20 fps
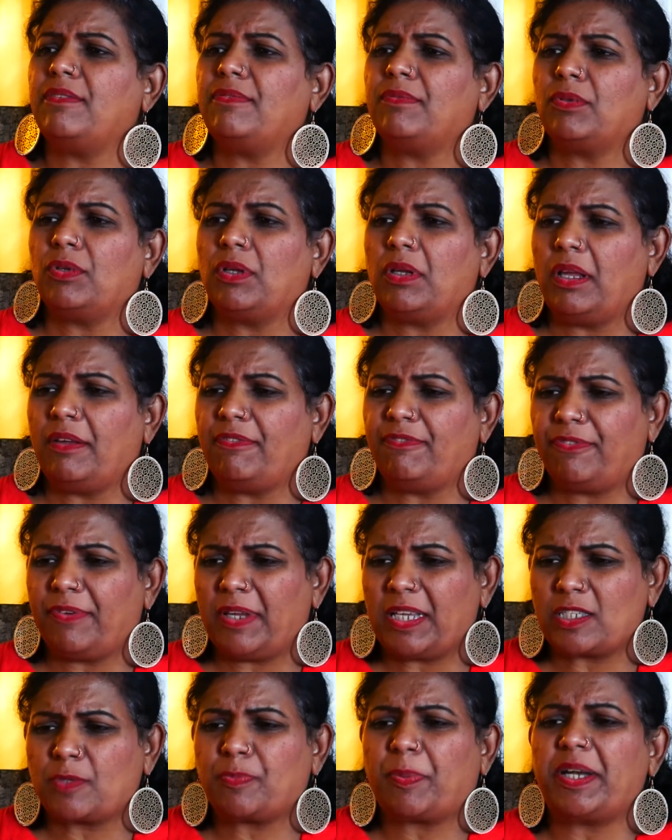if
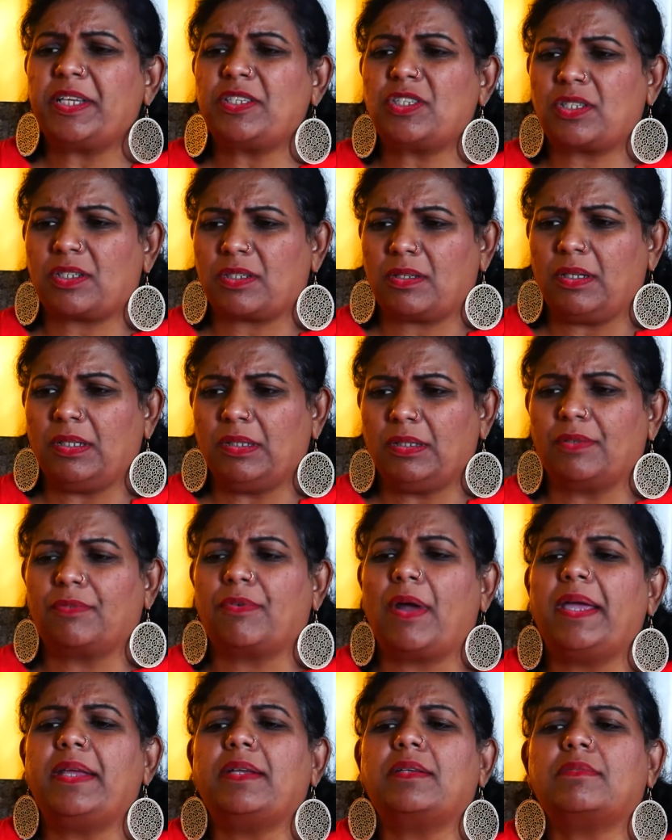expressed in the
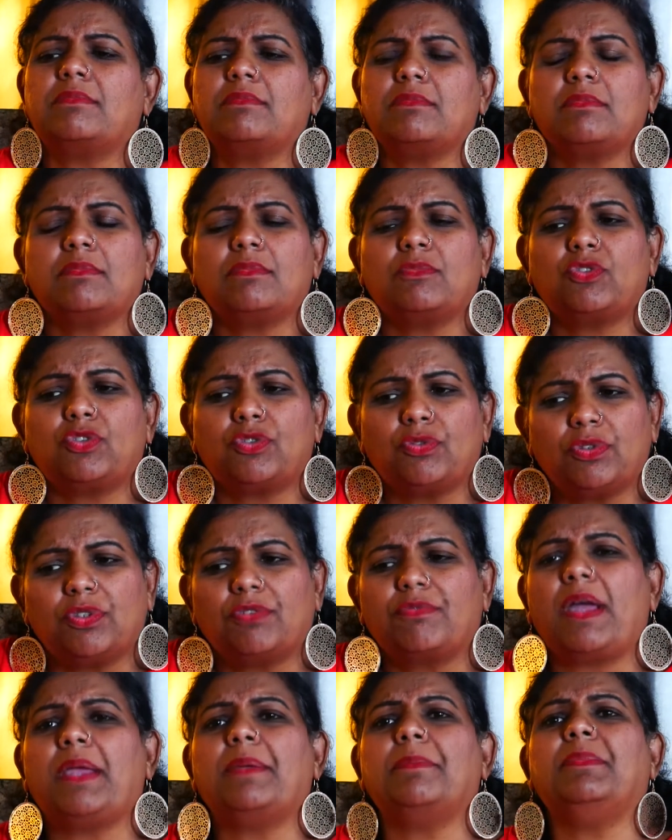right, through
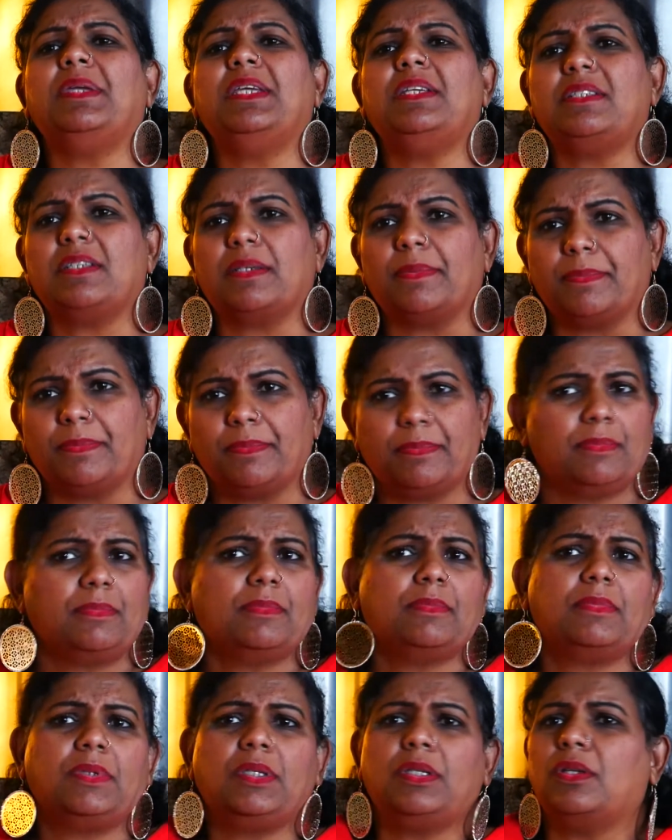the right medium,
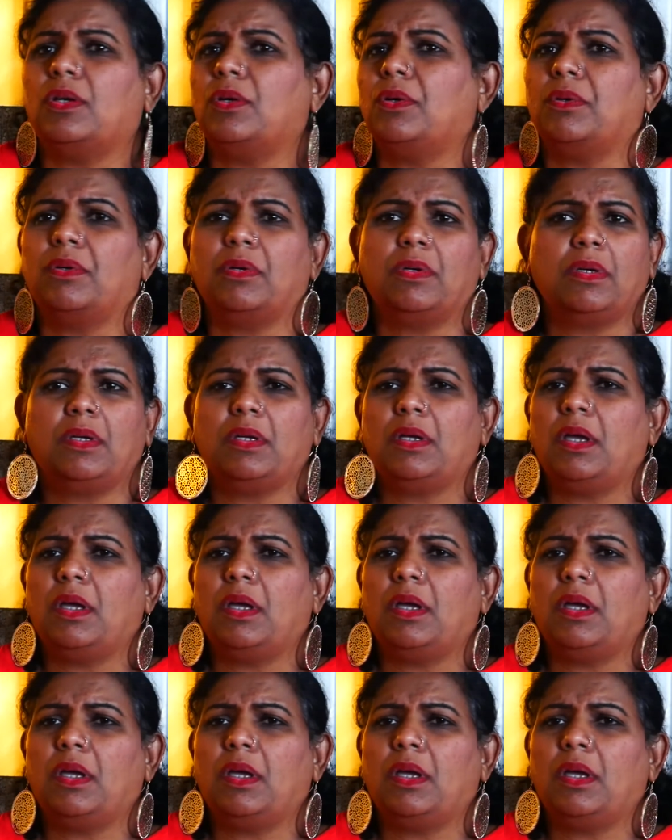you know,